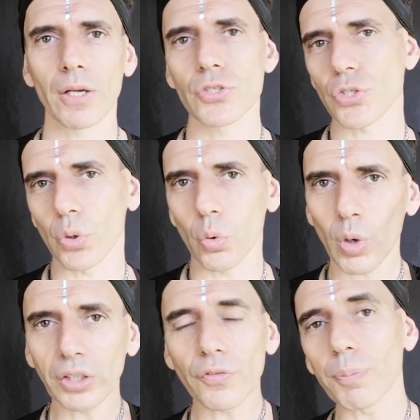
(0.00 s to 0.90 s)
So
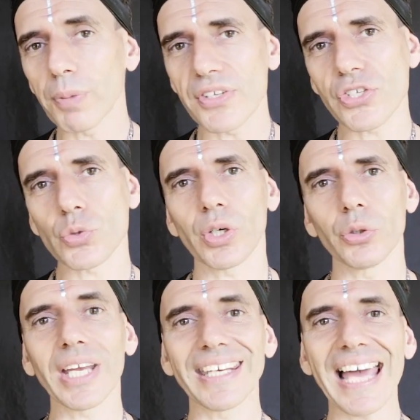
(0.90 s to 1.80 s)
one of the places where
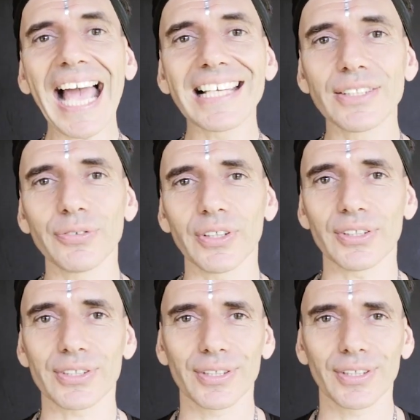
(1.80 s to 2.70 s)
you can
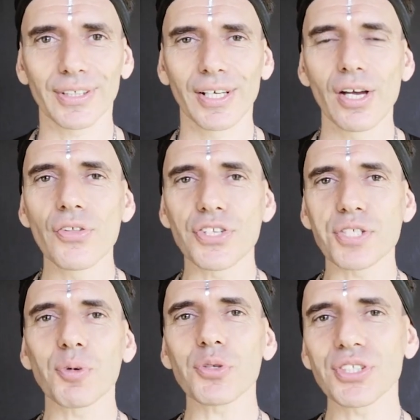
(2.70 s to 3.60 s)
activate
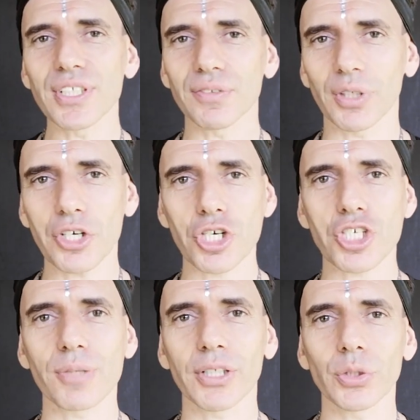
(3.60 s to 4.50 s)
this positive
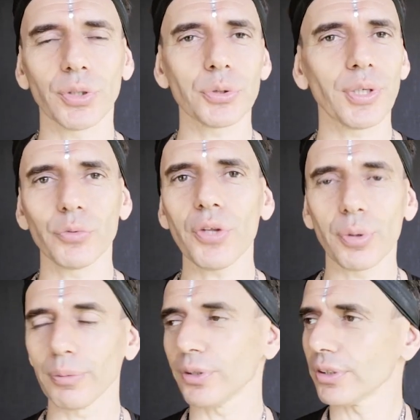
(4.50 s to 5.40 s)
relationship that you want to have with
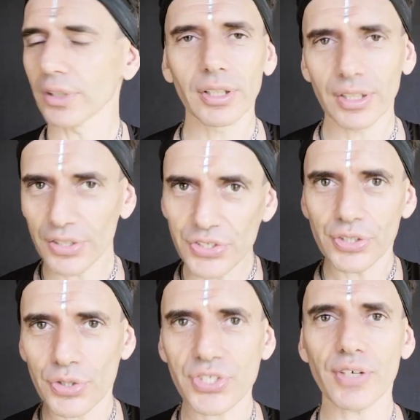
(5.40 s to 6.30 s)
women is
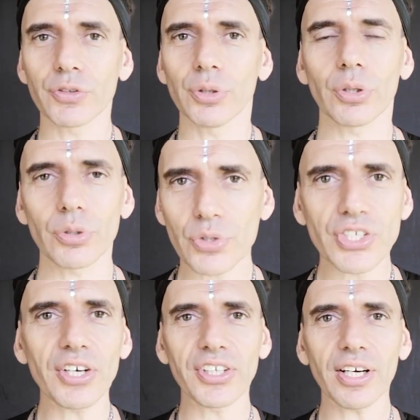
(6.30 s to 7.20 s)
in your self talk. You
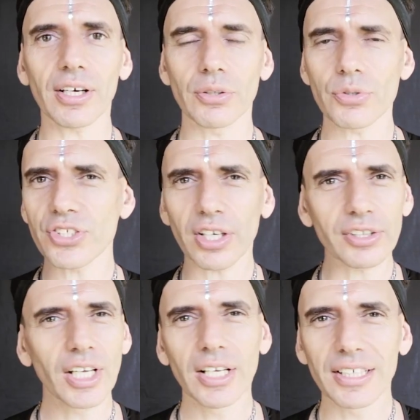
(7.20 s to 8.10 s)
start there. You
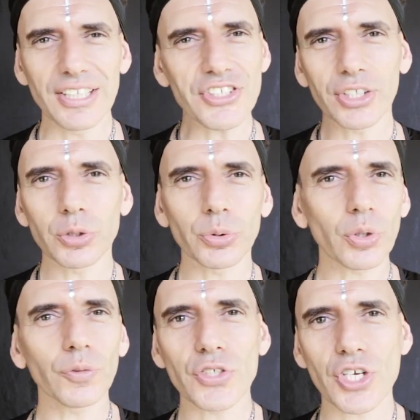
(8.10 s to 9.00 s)
start listening to the
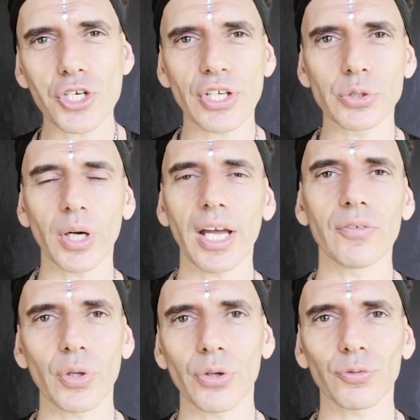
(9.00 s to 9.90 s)
conversation that you
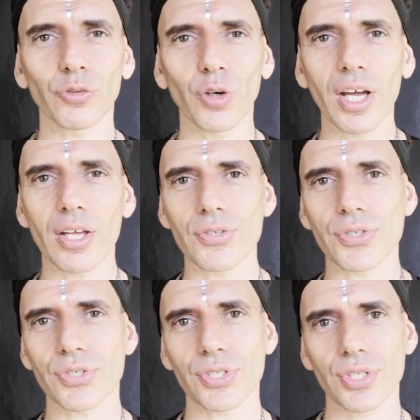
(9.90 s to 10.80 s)
have with your
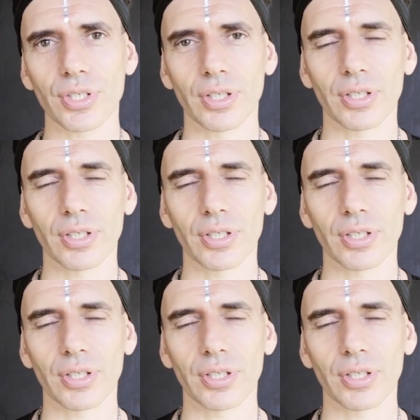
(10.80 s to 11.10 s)
friends.